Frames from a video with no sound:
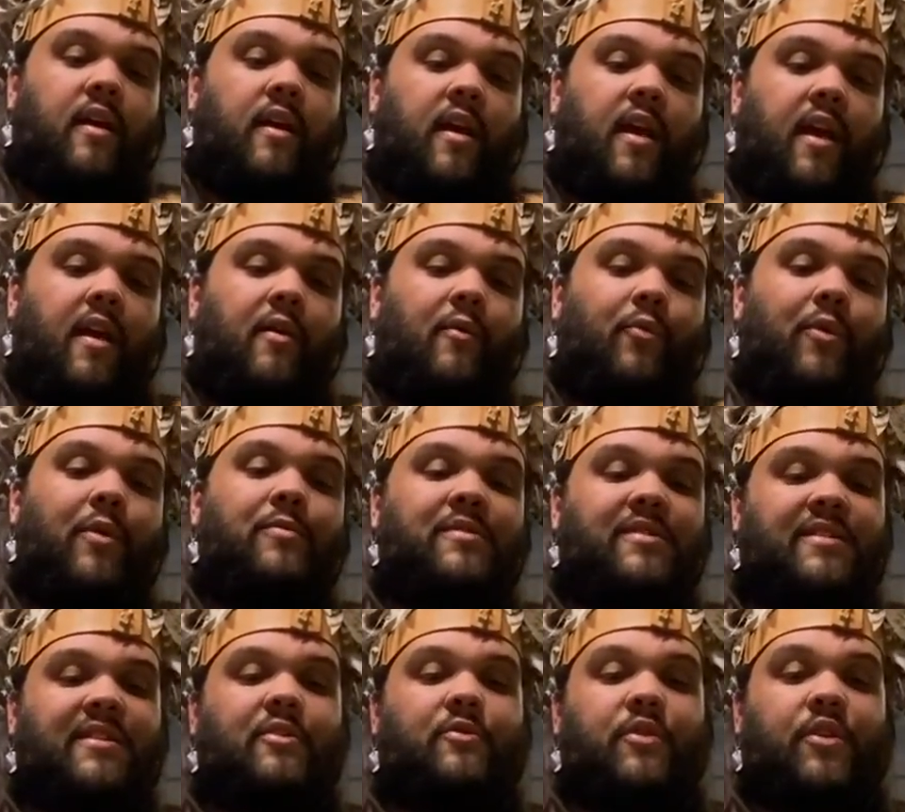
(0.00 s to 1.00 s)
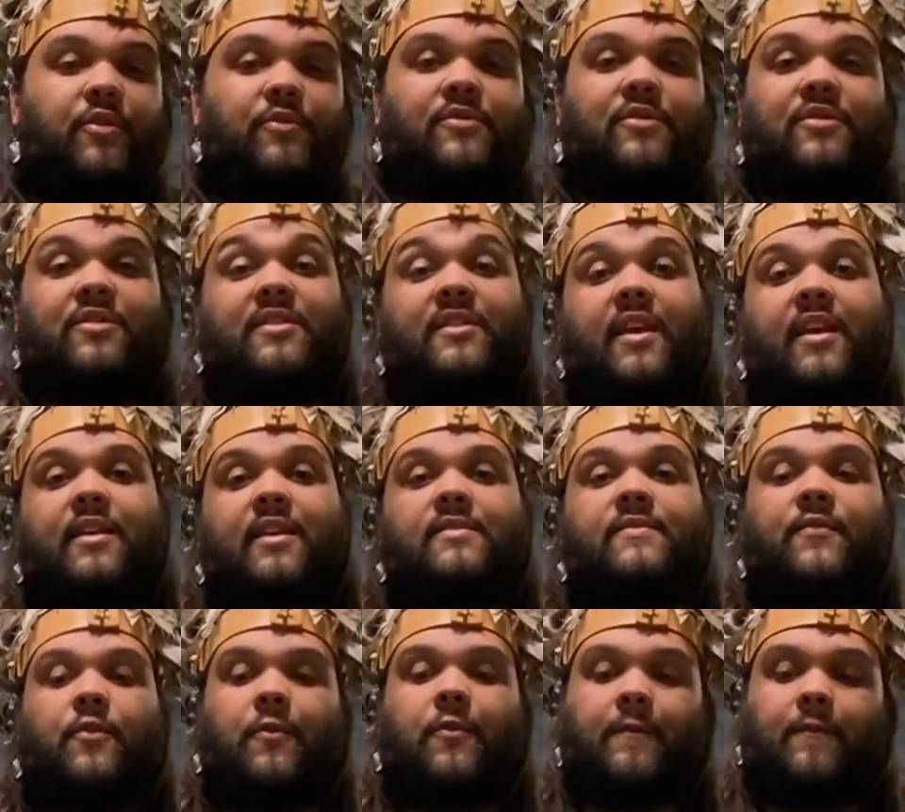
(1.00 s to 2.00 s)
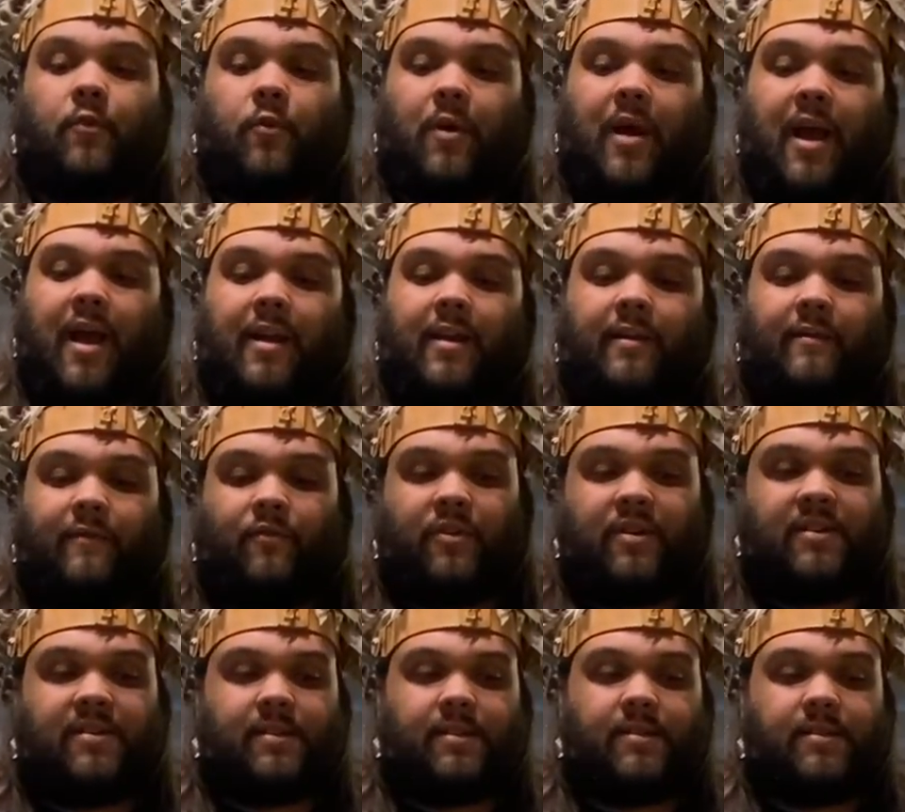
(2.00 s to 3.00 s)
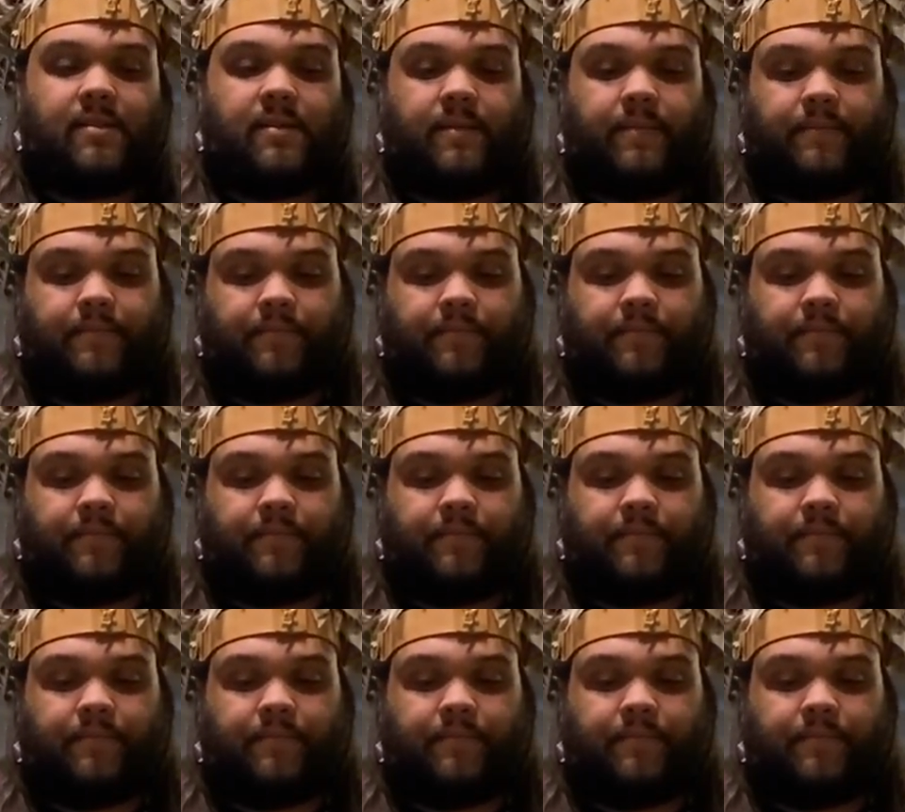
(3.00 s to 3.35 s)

and we would still use their skins for a variety of reasons.